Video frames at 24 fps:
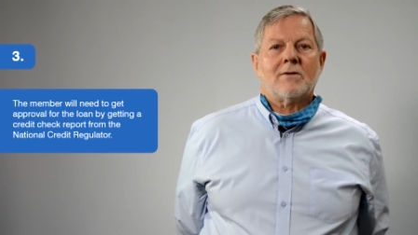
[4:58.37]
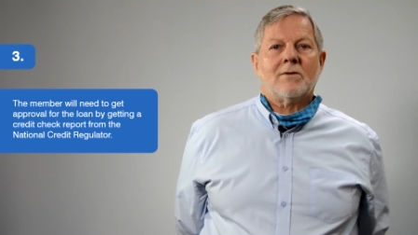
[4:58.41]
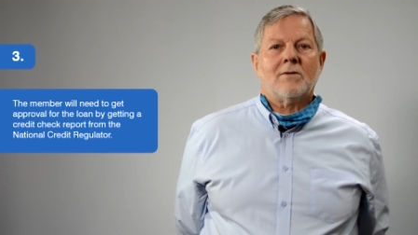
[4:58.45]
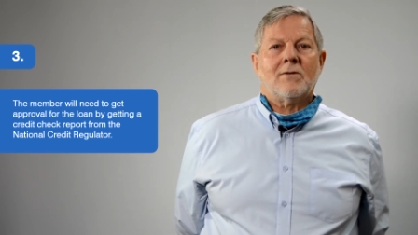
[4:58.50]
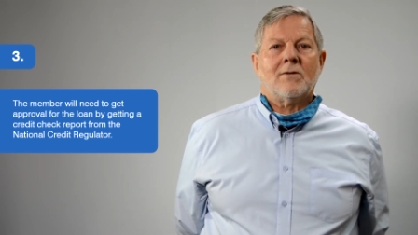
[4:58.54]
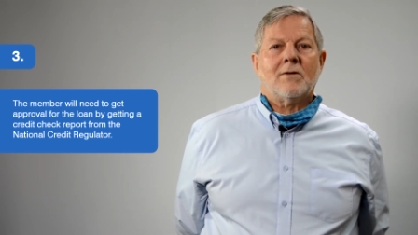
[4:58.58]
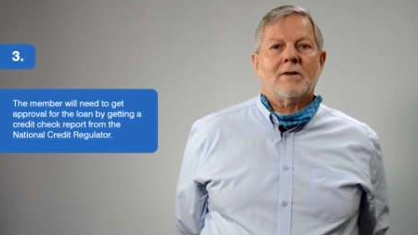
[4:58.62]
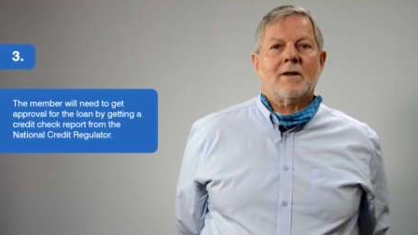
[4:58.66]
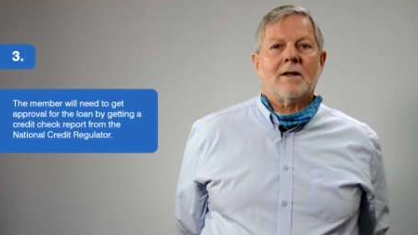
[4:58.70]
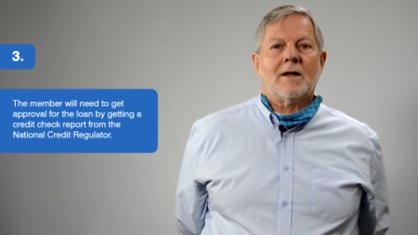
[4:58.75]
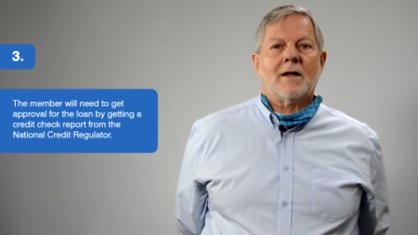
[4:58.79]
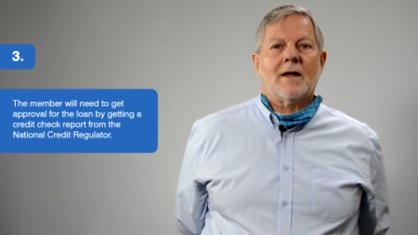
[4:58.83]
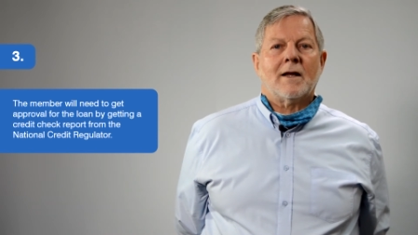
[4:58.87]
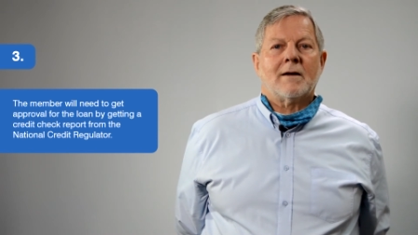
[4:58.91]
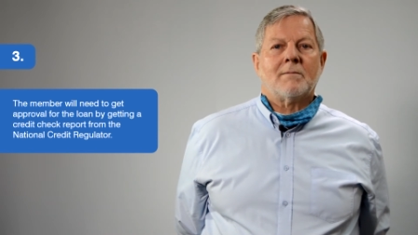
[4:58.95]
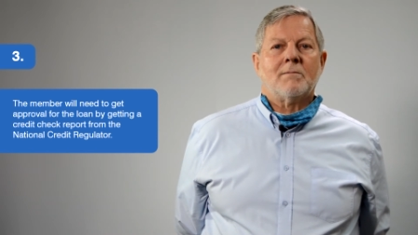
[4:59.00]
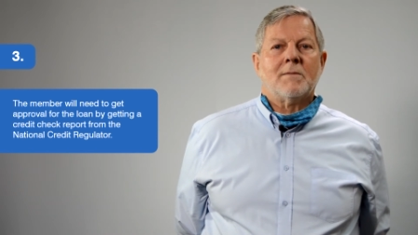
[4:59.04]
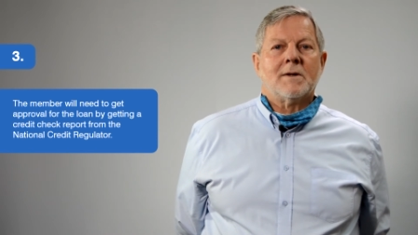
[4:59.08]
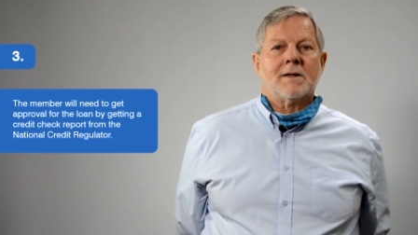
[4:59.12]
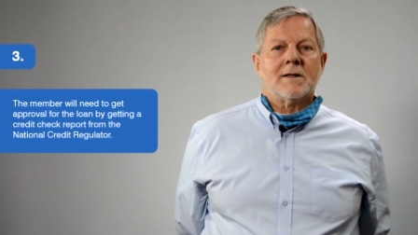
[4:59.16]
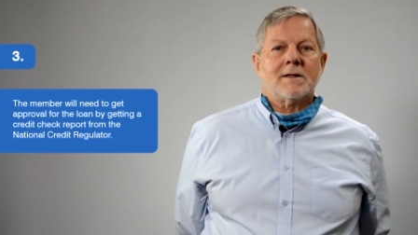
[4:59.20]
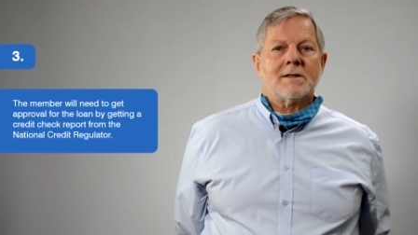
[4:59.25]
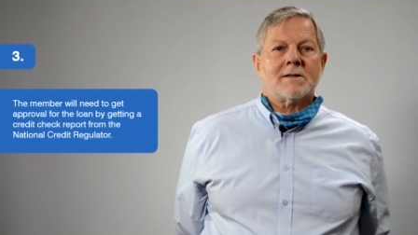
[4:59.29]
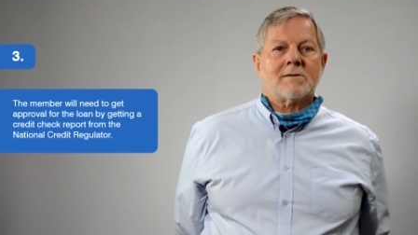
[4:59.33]
to the
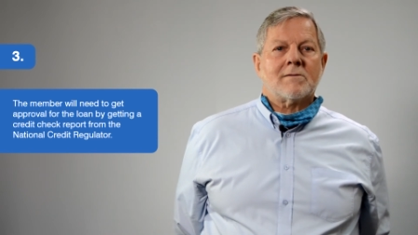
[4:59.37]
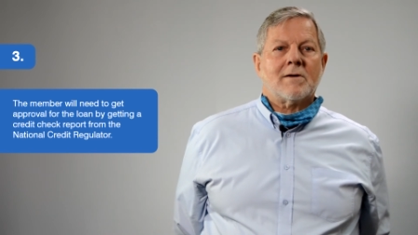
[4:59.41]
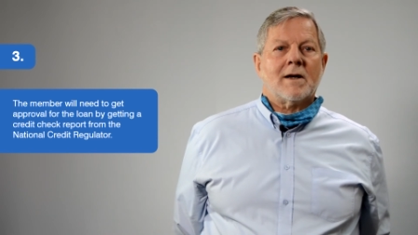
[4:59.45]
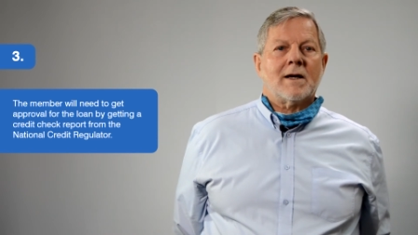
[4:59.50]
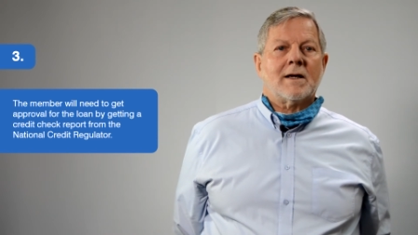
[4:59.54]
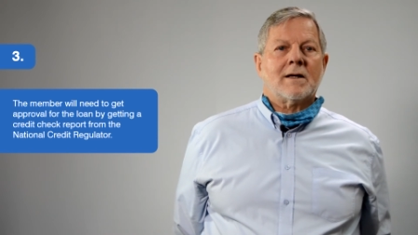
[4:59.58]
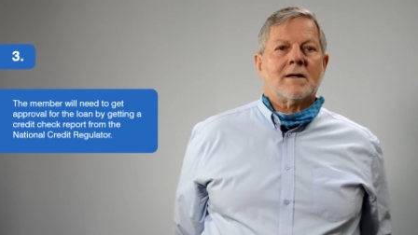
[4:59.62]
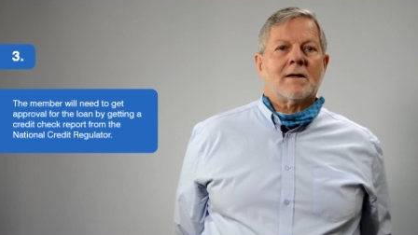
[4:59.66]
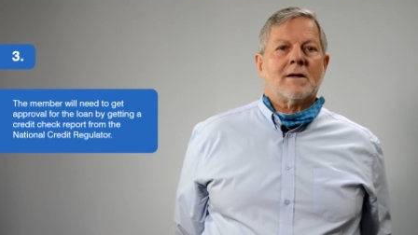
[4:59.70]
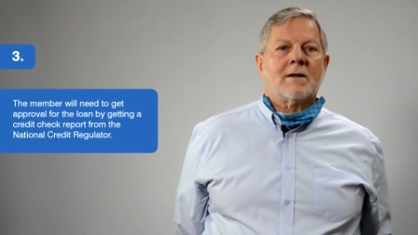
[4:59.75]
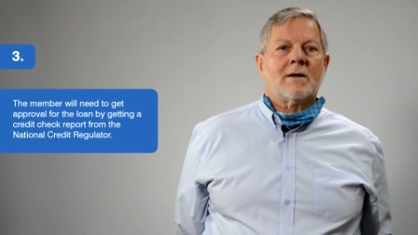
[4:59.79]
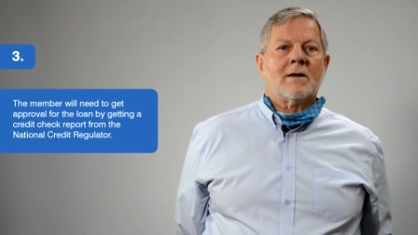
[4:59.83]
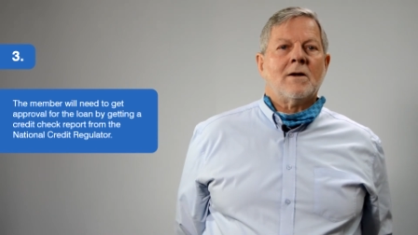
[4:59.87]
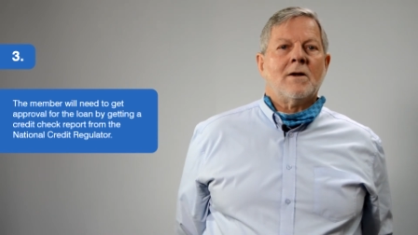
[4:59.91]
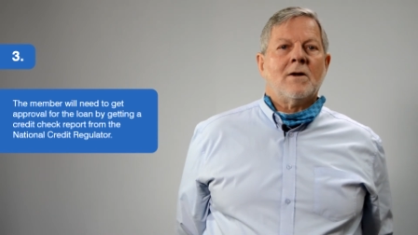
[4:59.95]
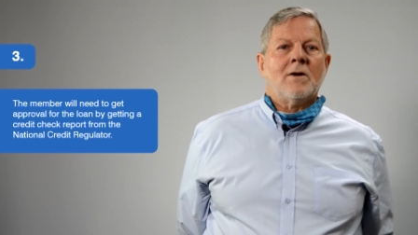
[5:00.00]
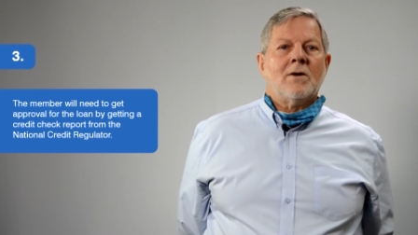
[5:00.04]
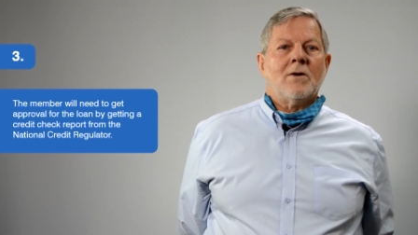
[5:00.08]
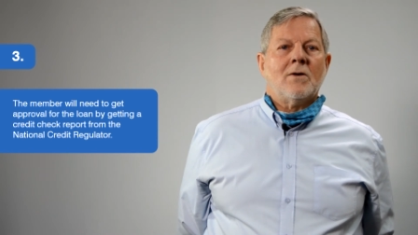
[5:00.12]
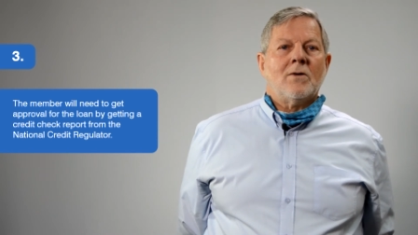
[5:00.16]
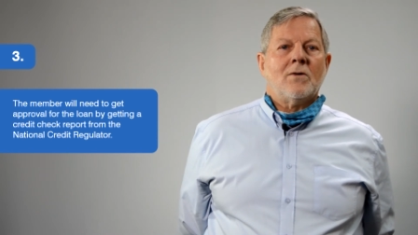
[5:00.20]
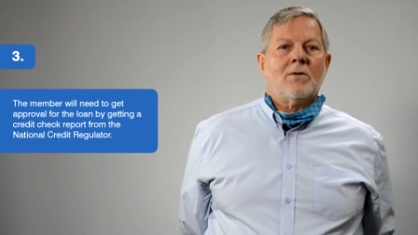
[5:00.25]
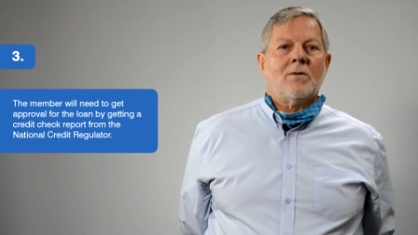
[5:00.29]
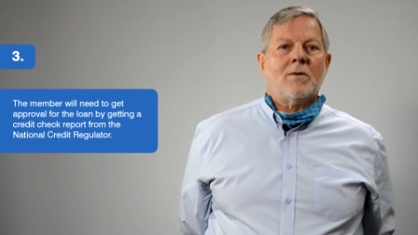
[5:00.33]
administrator,
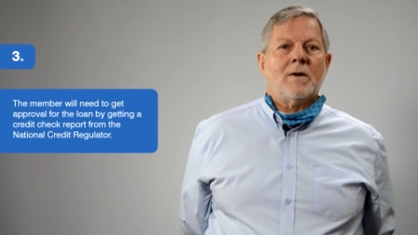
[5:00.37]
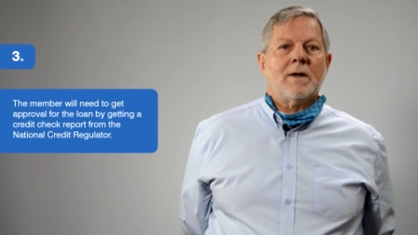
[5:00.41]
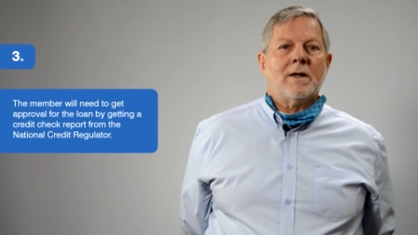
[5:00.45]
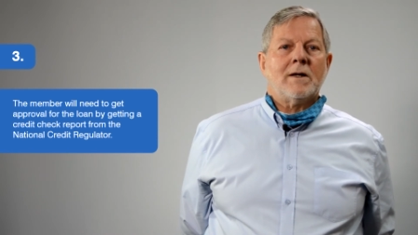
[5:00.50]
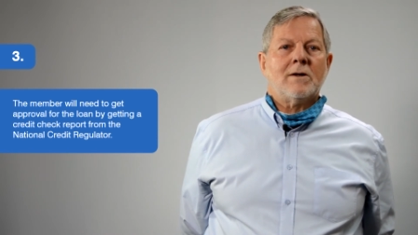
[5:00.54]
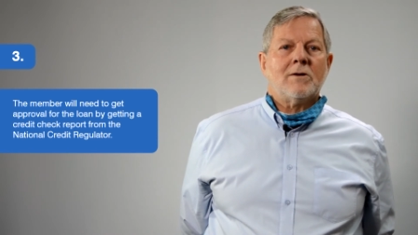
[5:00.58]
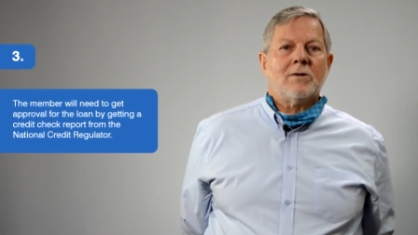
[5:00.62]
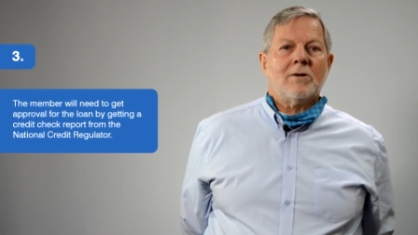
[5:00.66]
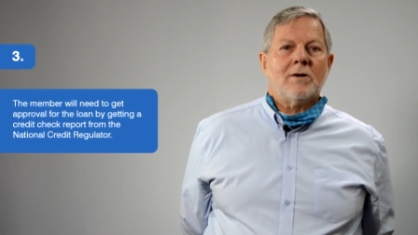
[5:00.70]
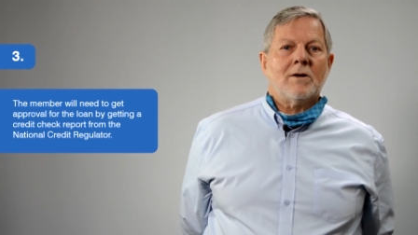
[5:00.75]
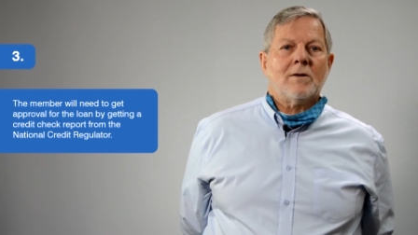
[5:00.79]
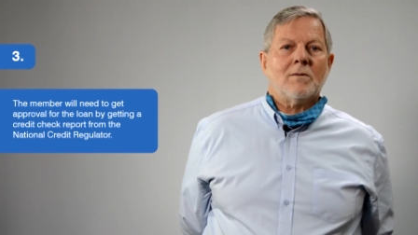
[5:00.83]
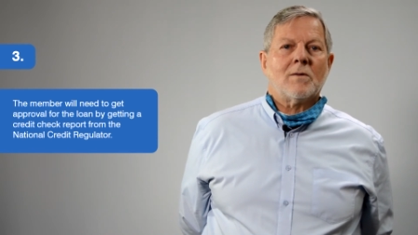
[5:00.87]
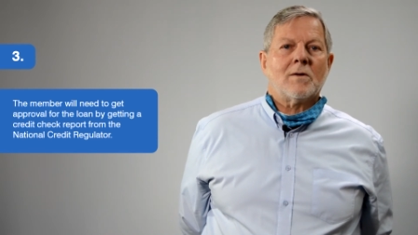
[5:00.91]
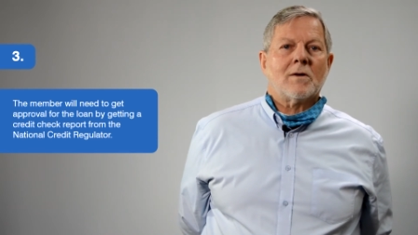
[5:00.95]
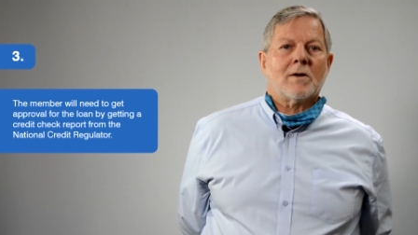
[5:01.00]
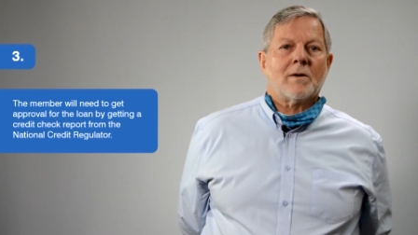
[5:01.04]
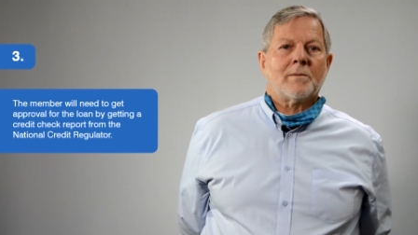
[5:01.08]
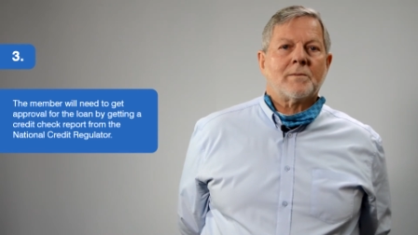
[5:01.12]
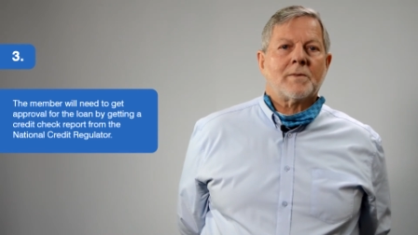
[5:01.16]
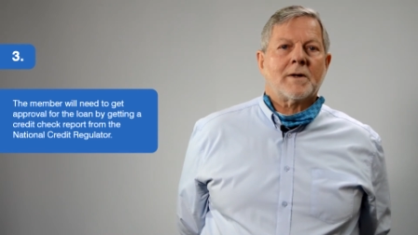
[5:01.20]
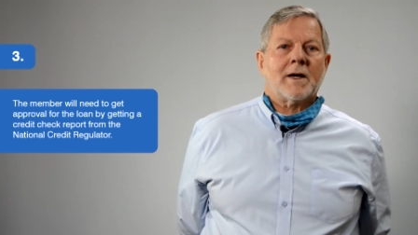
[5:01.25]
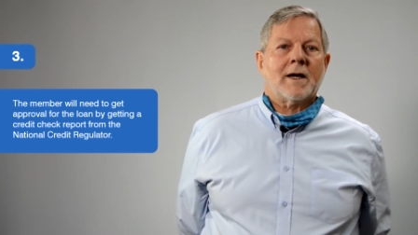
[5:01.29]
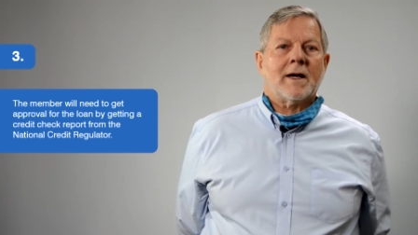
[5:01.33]
who in turn will
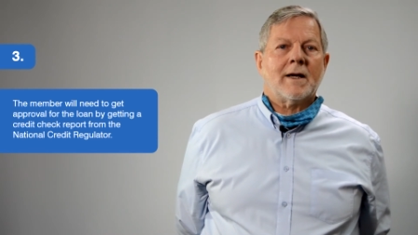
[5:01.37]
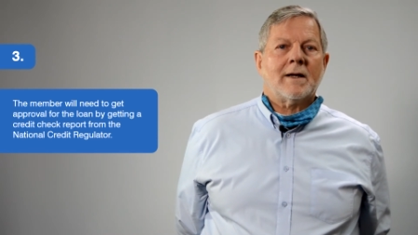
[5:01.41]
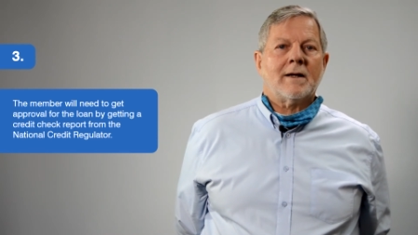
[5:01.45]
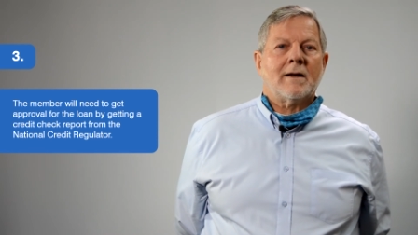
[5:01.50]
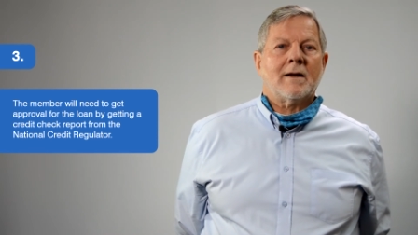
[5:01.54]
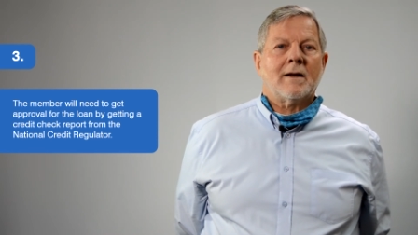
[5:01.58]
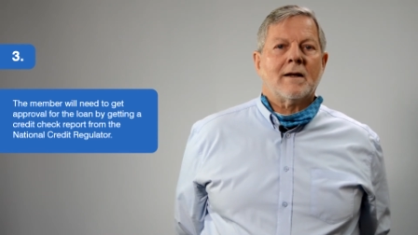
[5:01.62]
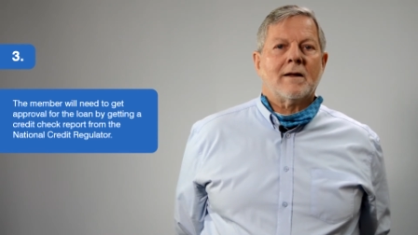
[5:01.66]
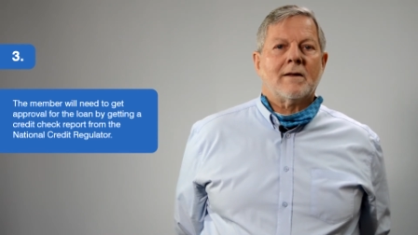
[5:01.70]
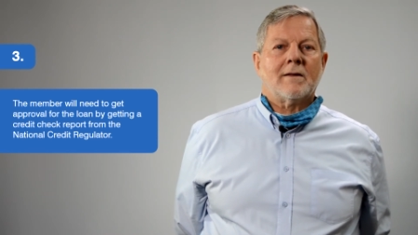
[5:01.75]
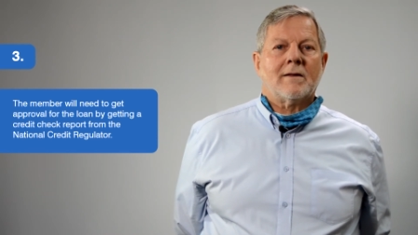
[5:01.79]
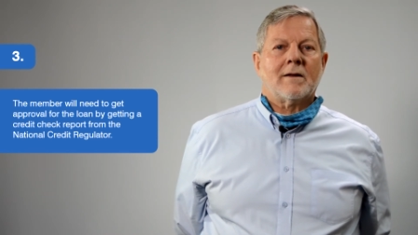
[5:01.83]
obtain the